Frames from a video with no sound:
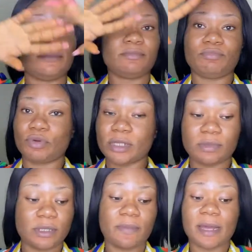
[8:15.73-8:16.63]
brought
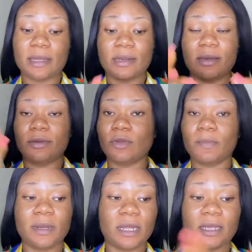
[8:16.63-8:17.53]
it back in a new
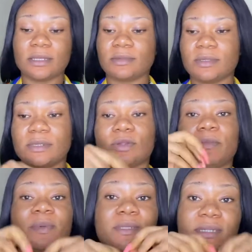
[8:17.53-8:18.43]
plate with some
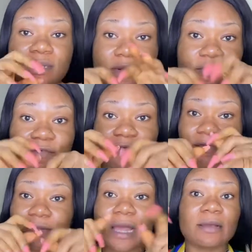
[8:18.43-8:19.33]
pieces of
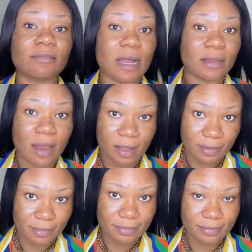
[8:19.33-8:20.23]
pala.
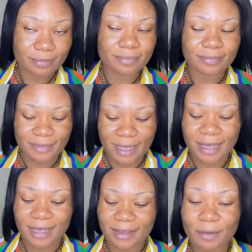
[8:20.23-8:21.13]

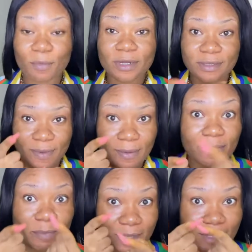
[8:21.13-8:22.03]
Yeah, they brought it back
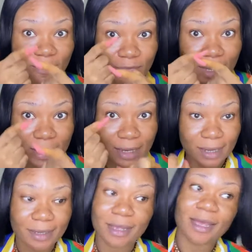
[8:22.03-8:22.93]
with pieces of
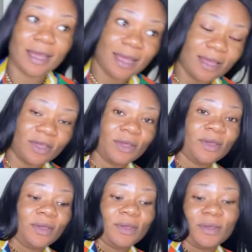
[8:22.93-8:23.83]
pala.
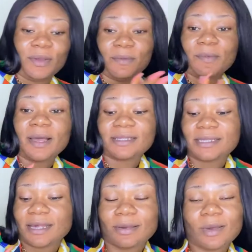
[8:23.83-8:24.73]
But
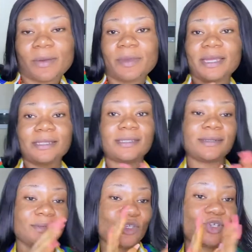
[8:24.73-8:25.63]
who are we
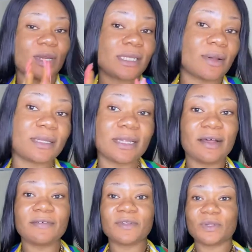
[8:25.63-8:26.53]
to stress ourselves?